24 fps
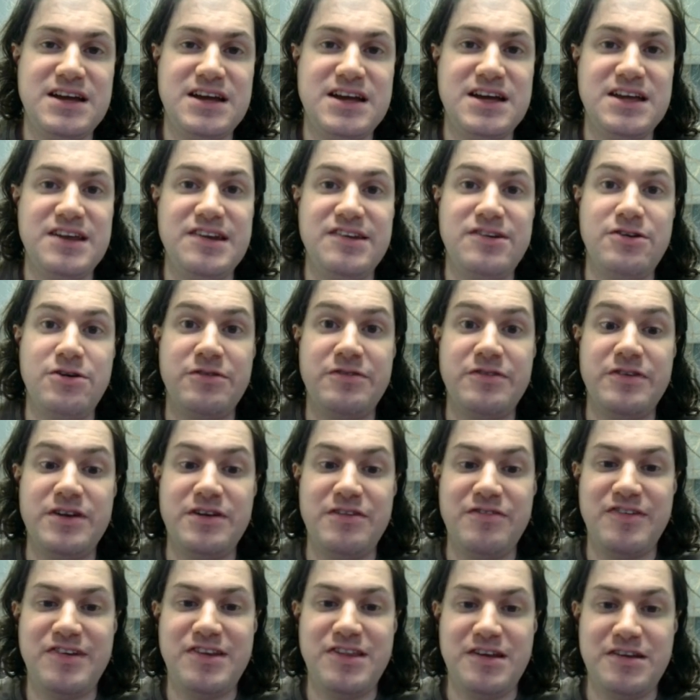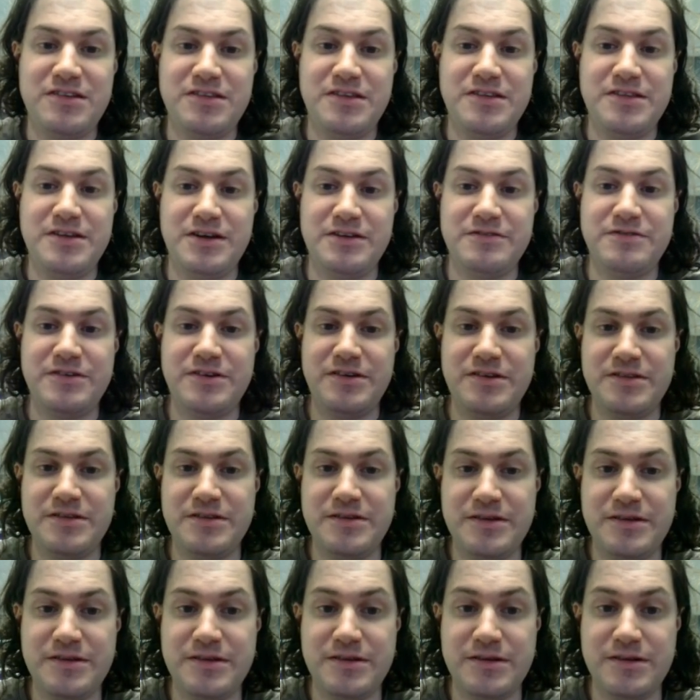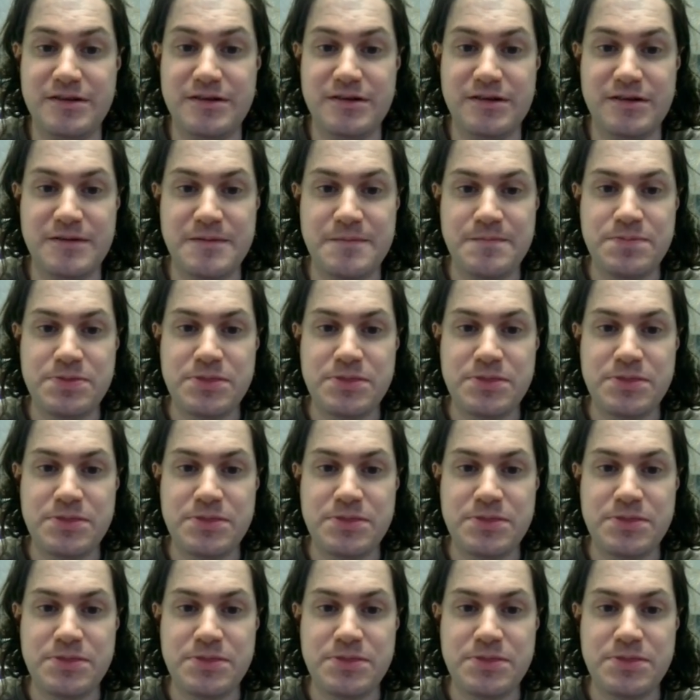conservatives think that the